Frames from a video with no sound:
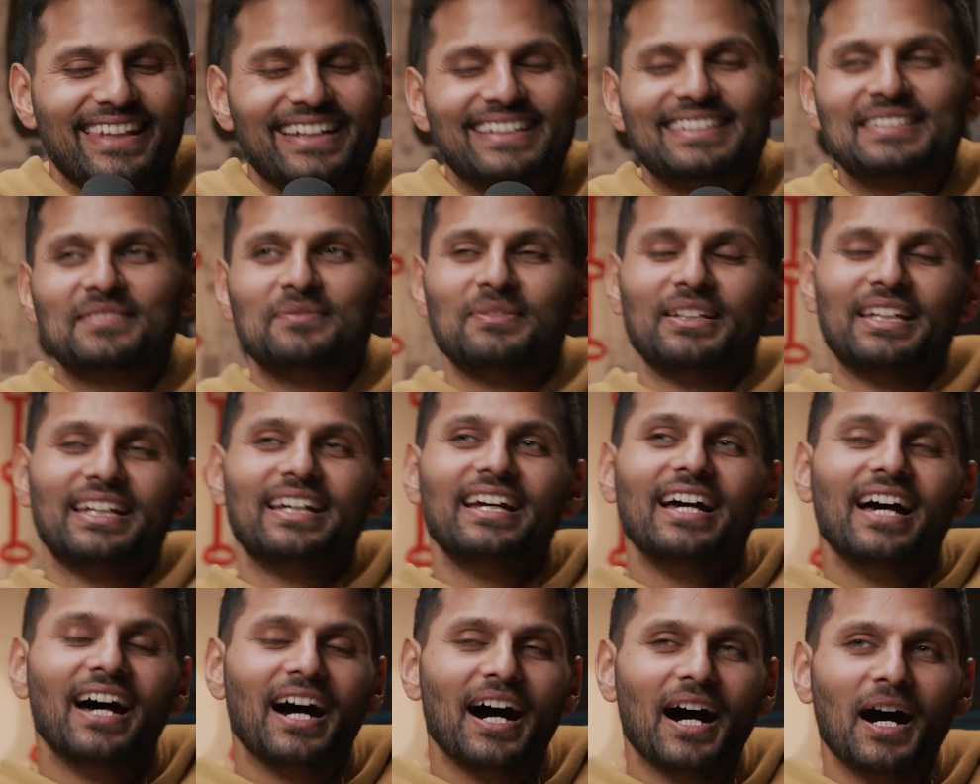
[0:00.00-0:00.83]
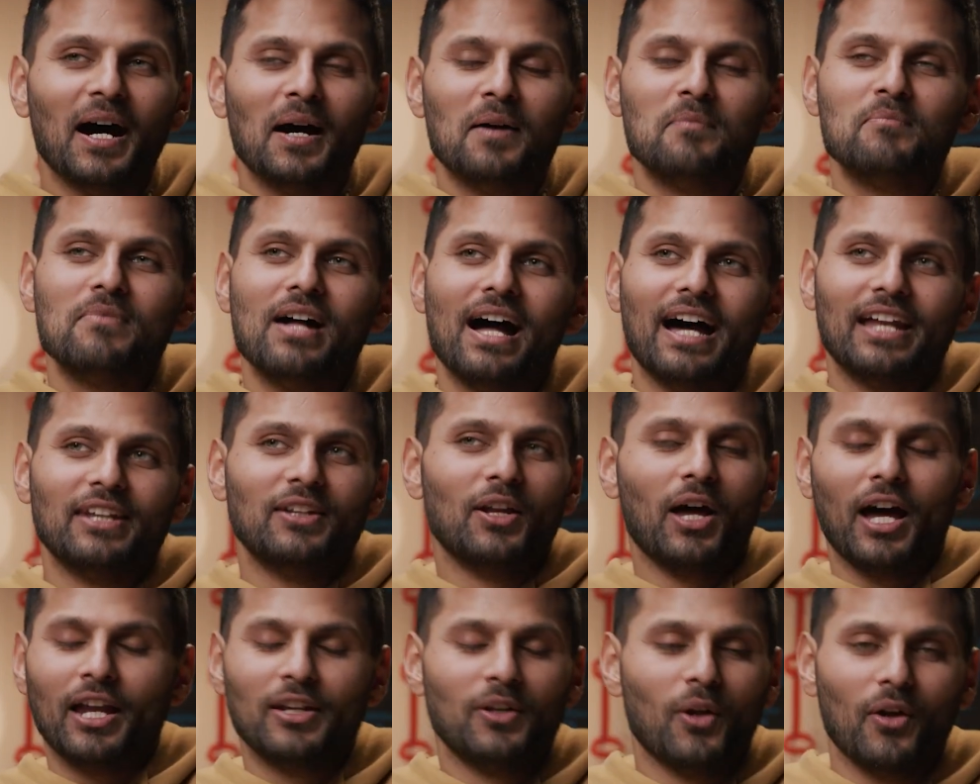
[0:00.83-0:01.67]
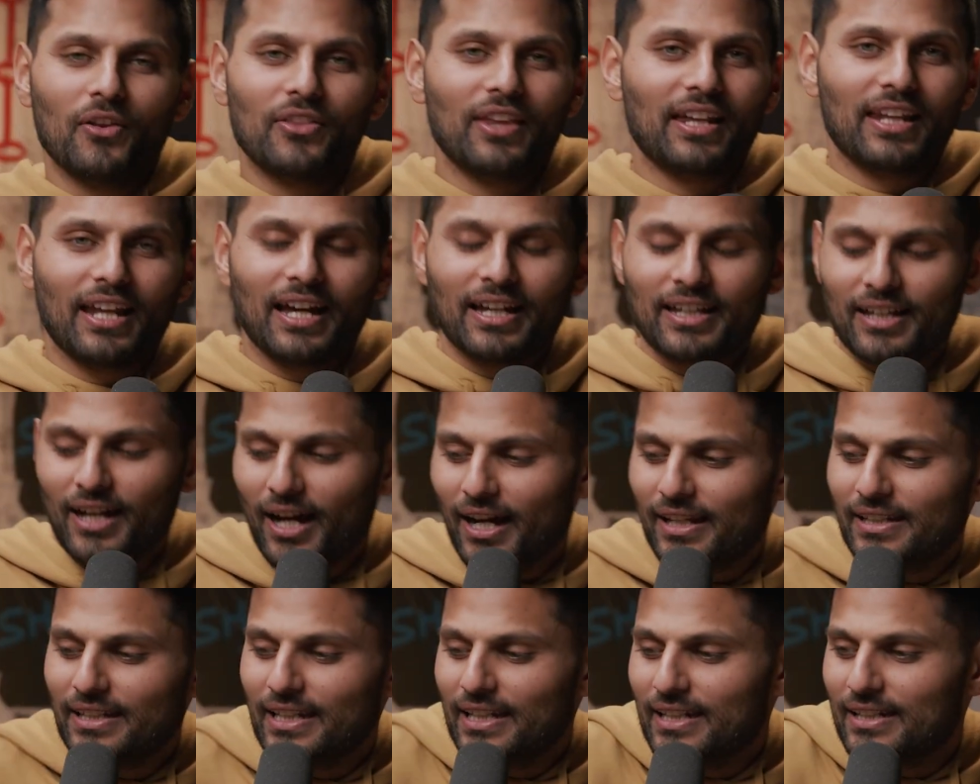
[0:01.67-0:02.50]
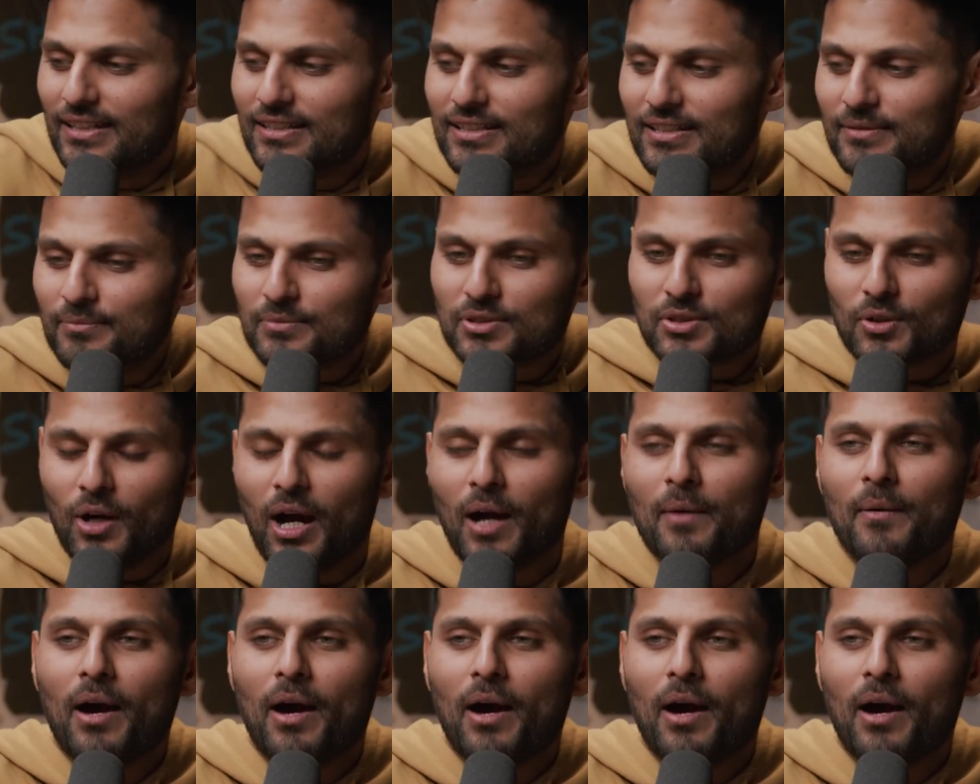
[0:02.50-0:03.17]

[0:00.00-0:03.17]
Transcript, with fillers: anything to me, um, and and not that I, I needed them to.